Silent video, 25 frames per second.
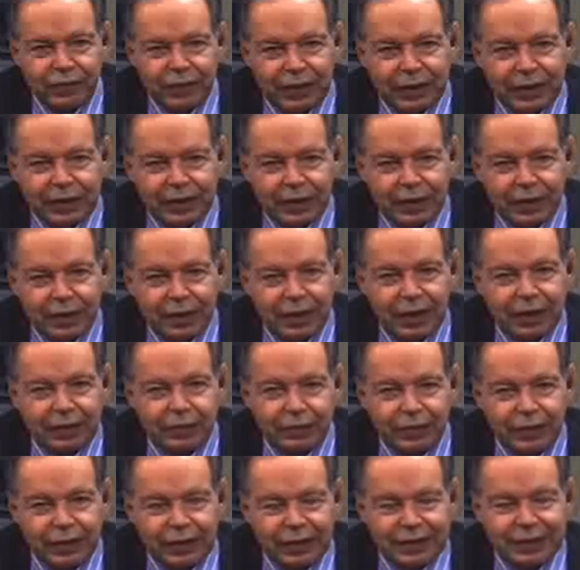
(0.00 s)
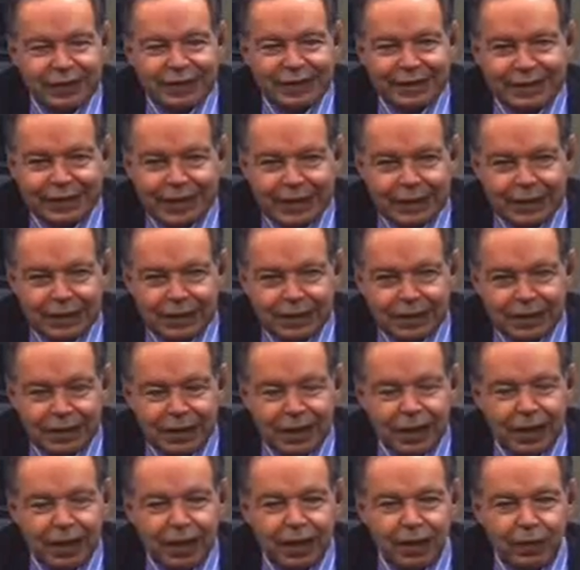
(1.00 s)
thinking, that thing is a skill
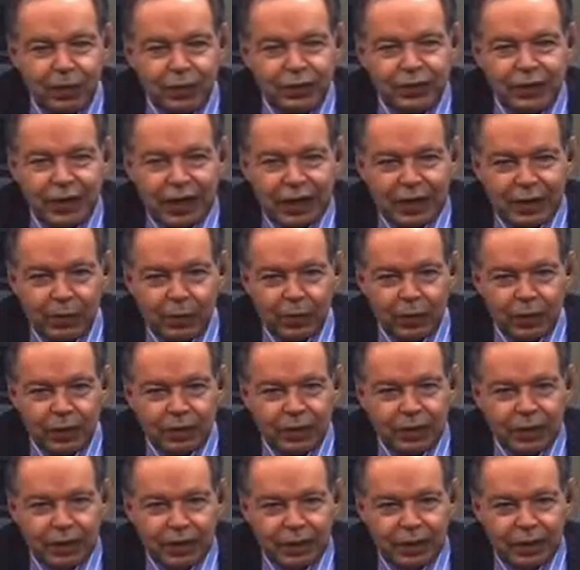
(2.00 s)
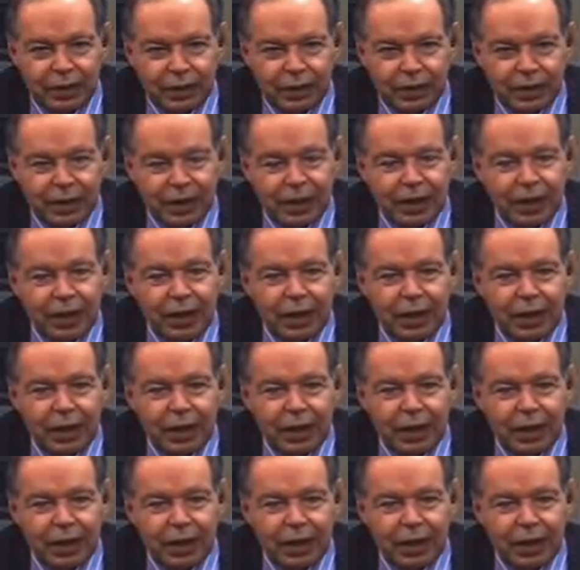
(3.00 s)
which anyone can learn.